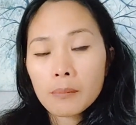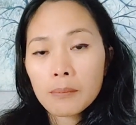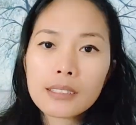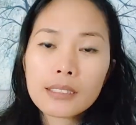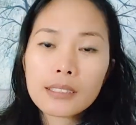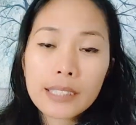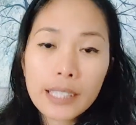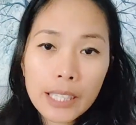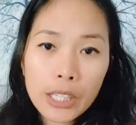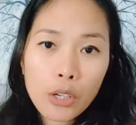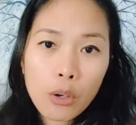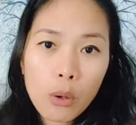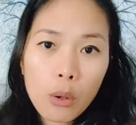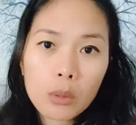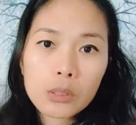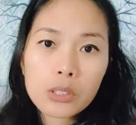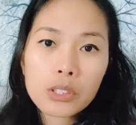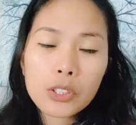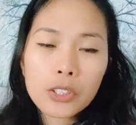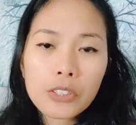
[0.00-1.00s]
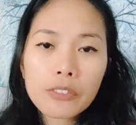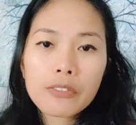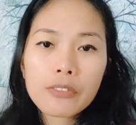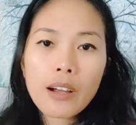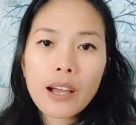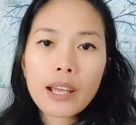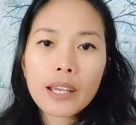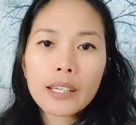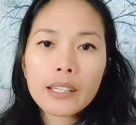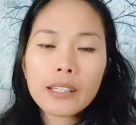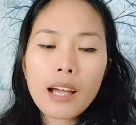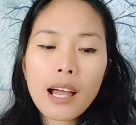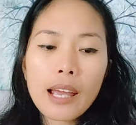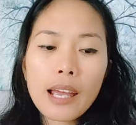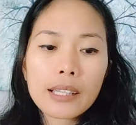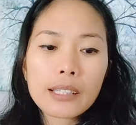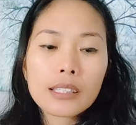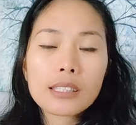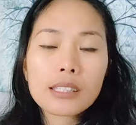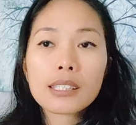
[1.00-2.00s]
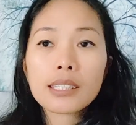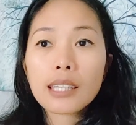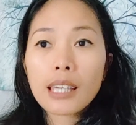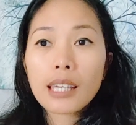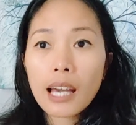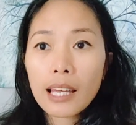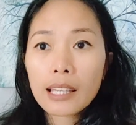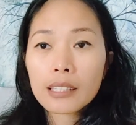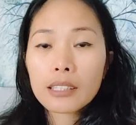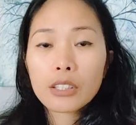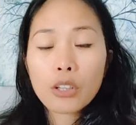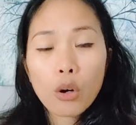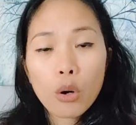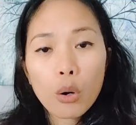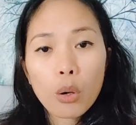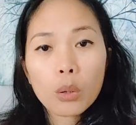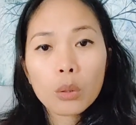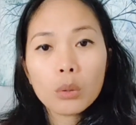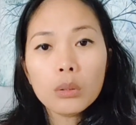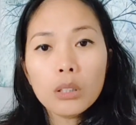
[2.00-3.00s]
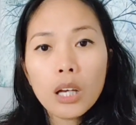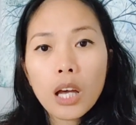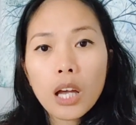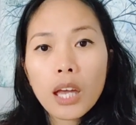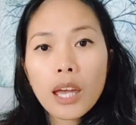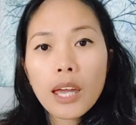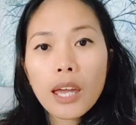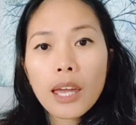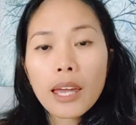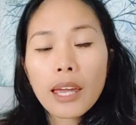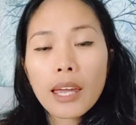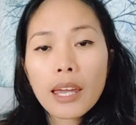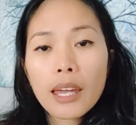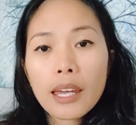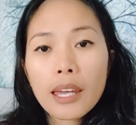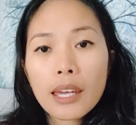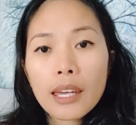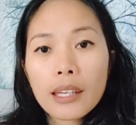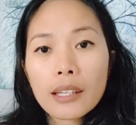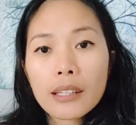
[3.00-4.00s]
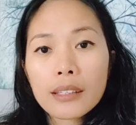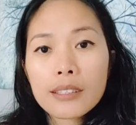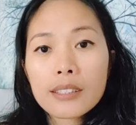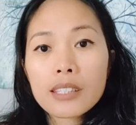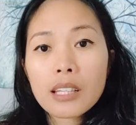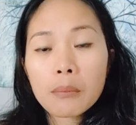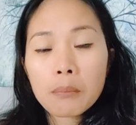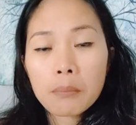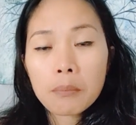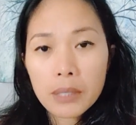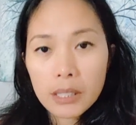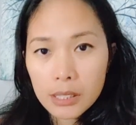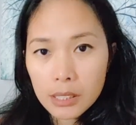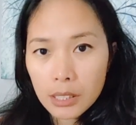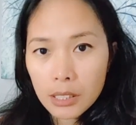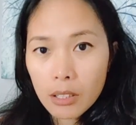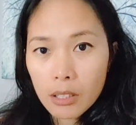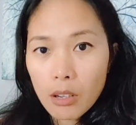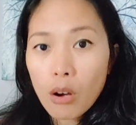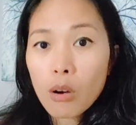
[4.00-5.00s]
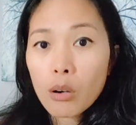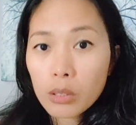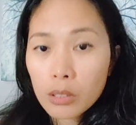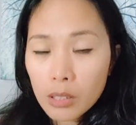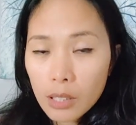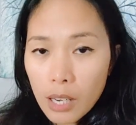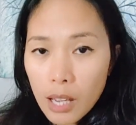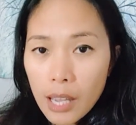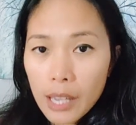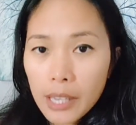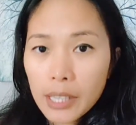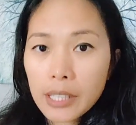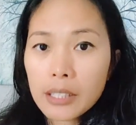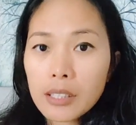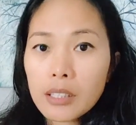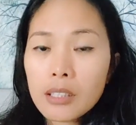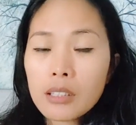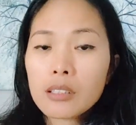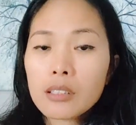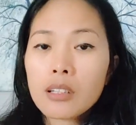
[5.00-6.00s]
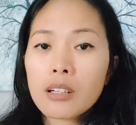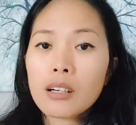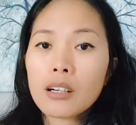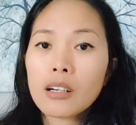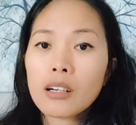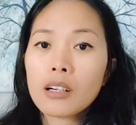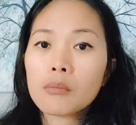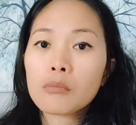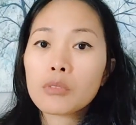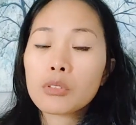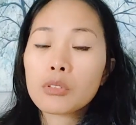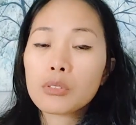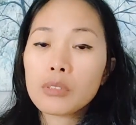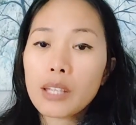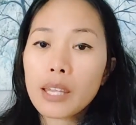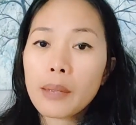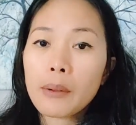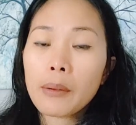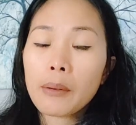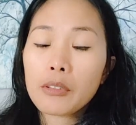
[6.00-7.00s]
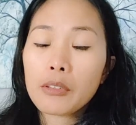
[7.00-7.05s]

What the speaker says: get it all certified, I scanned it all and submitted online to the